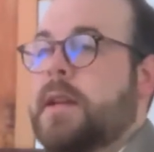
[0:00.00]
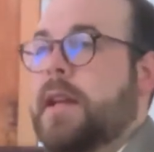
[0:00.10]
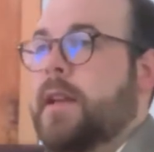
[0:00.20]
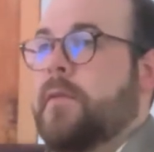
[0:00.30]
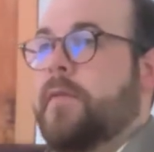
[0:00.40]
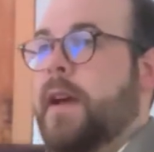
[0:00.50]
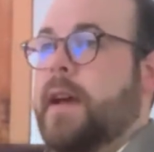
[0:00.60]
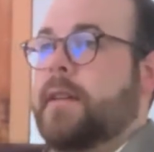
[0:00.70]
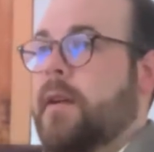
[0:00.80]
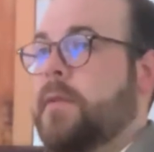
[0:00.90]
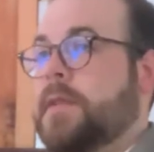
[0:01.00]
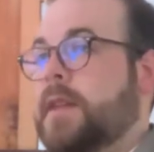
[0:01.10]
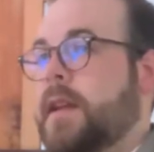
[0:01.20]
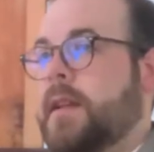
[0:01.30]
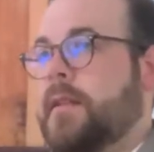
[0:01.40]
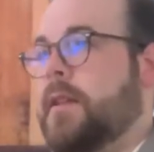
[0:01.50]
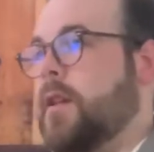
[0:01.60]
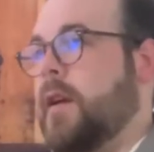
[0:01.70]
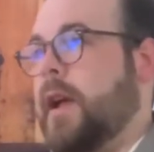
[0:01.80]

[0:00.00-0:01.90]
And in fact, I would say that young